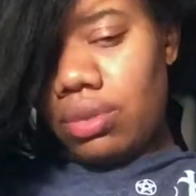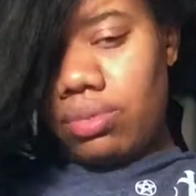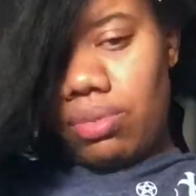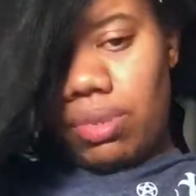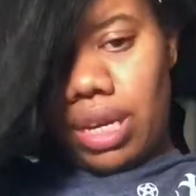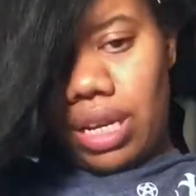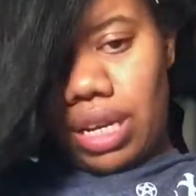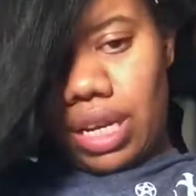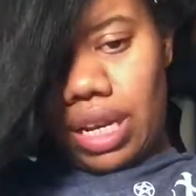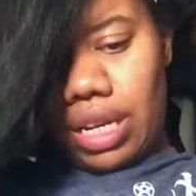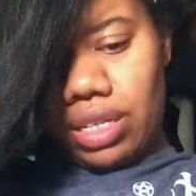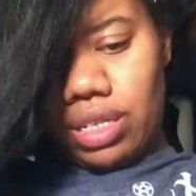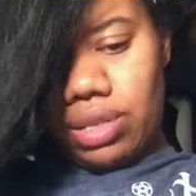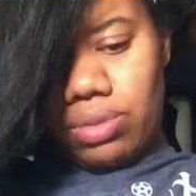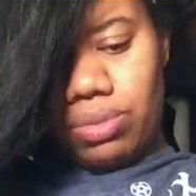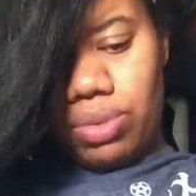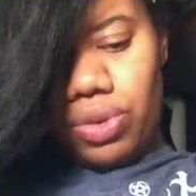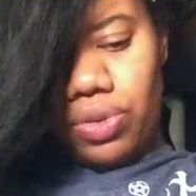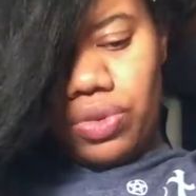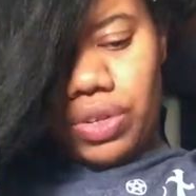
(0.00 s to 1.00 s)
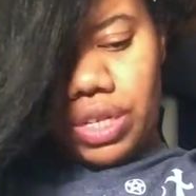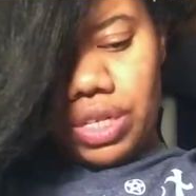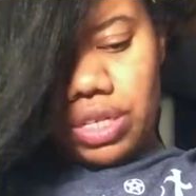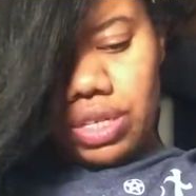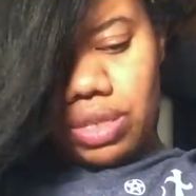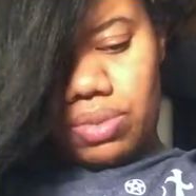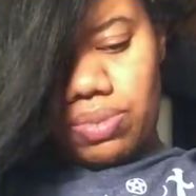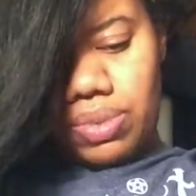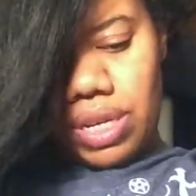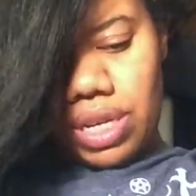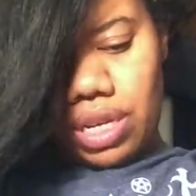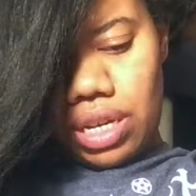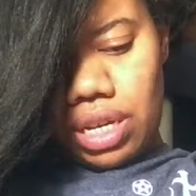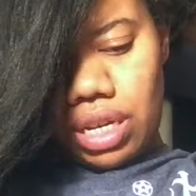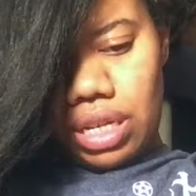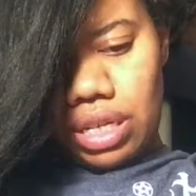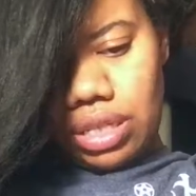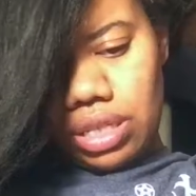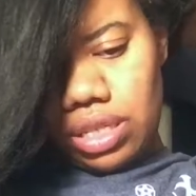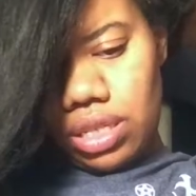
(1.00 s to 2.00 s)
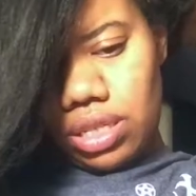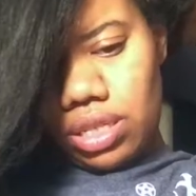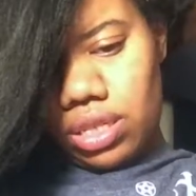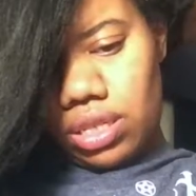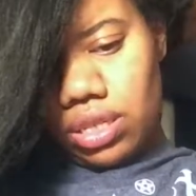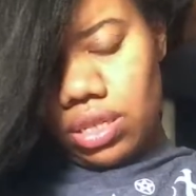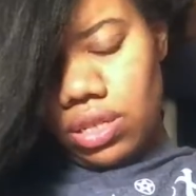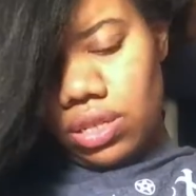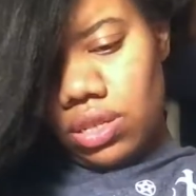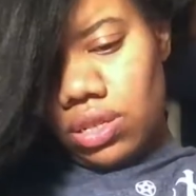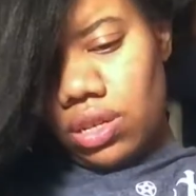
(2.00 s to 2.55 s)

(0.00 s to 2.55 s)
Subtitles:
my next move is, because